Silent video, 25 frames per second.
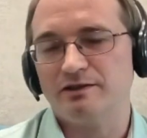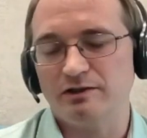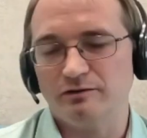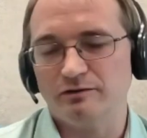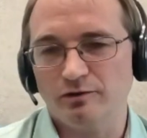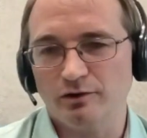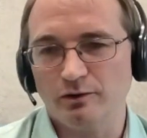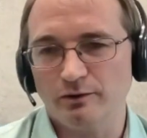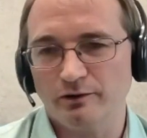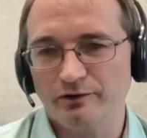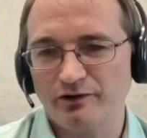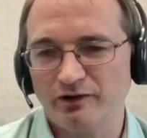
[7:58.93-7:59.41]
So, oh,
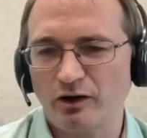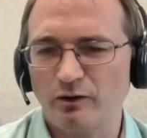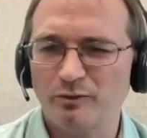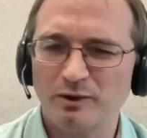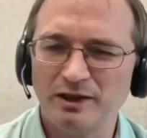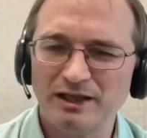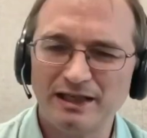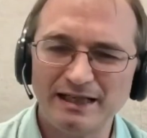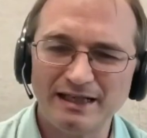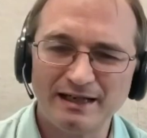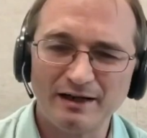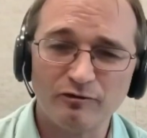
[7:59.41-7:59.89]
we need
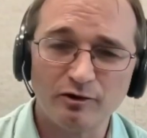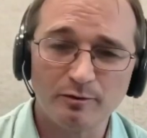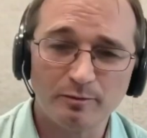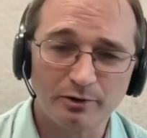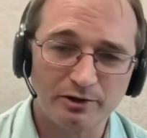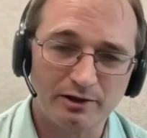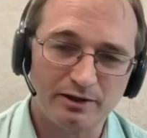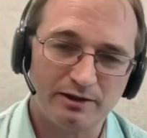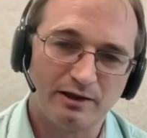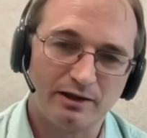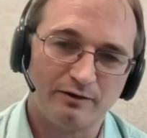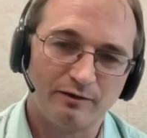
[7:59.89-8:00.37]
everybody to have
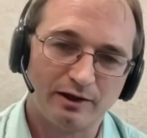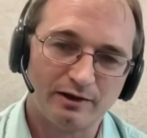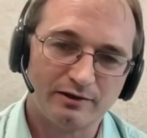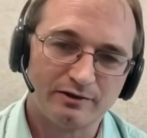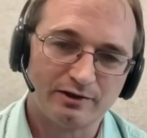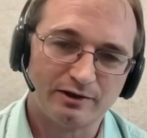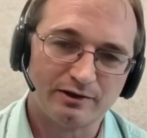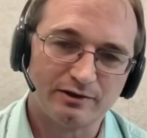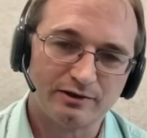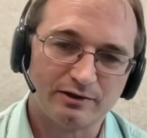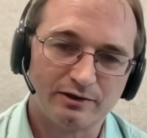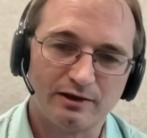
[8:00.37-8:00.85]
access to
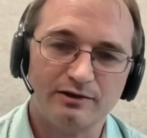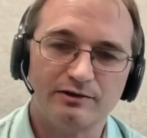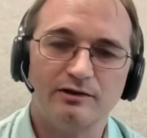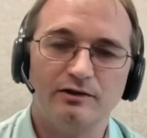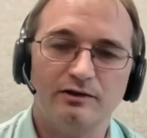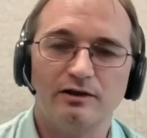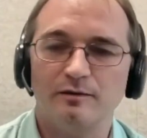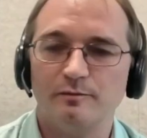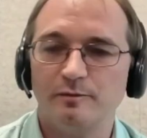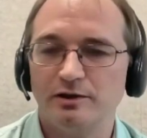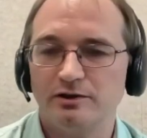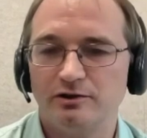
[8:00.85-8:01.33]
this, so can we
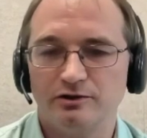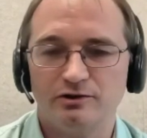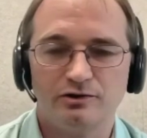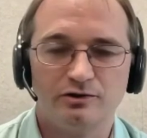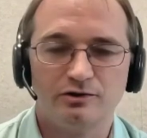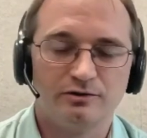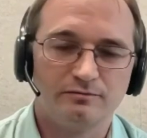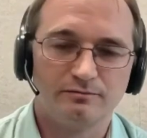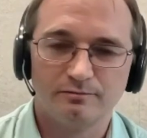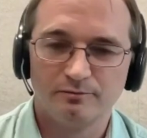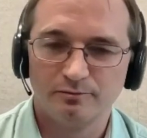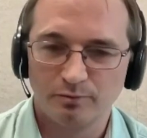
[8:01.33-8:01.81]
just put
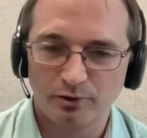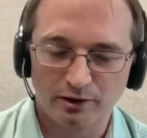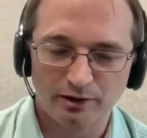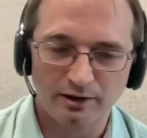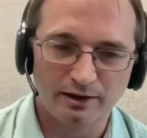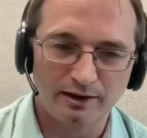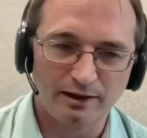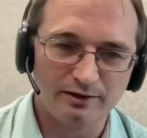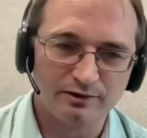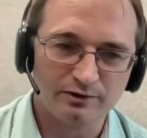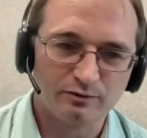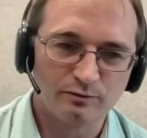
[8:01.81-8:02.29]
it against
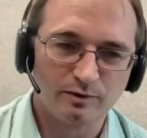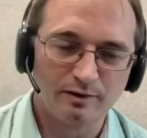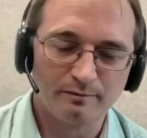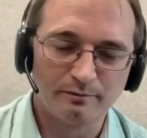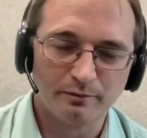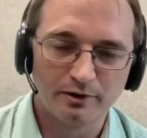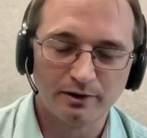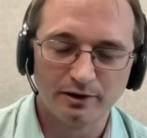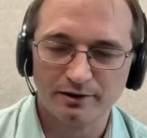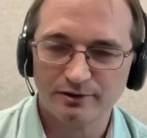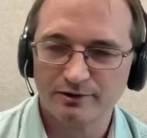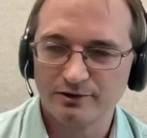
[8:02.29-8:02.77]
one
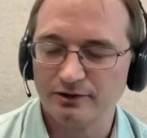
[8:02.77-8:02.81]
person?